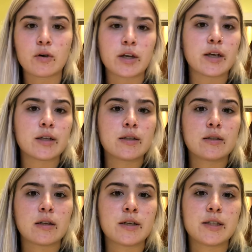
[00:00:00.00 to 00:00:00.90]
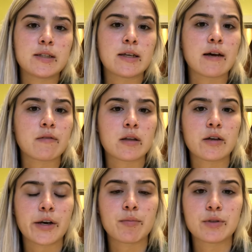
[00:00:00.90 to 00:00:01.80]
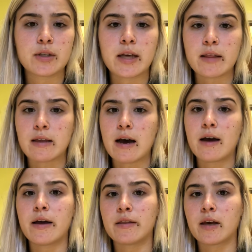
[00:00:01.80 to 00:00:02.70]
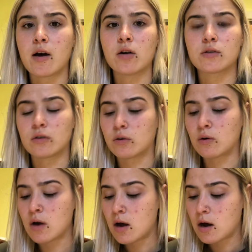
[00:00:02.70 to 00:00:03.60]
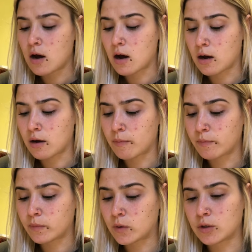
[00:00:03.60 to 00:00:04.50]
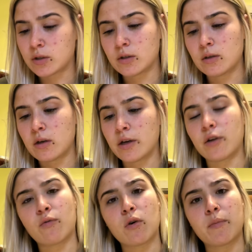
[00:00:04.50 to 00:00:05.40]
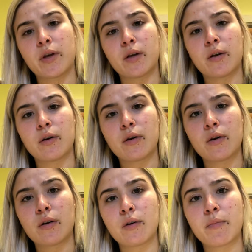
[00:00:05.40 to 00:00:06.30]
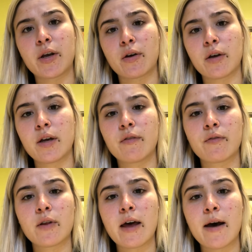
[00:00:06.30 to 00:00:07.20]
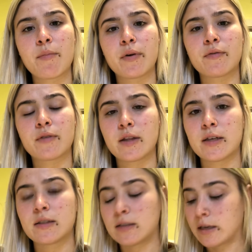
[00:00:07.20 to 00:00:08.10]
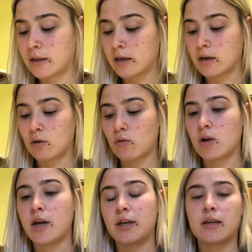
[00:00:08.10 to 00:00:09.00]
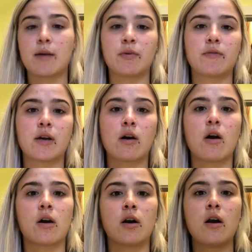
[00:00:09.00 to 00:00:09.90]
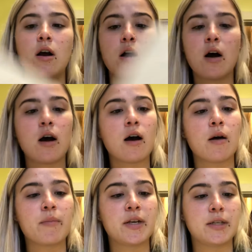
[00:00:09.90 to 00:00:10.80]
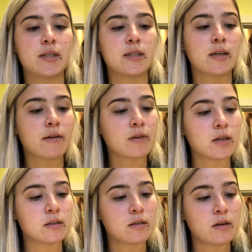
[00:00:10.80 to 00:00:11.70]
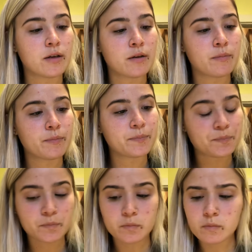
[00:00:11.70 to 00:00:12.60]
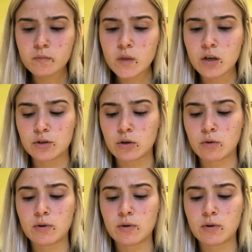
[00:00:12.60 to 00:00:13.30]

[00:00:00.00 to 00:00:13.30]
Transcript: kids in DCF, that they're able to get that. And they also, there's an enrollment period for that, but for this, like, they can enroll anytime if they are in DCF custody. So it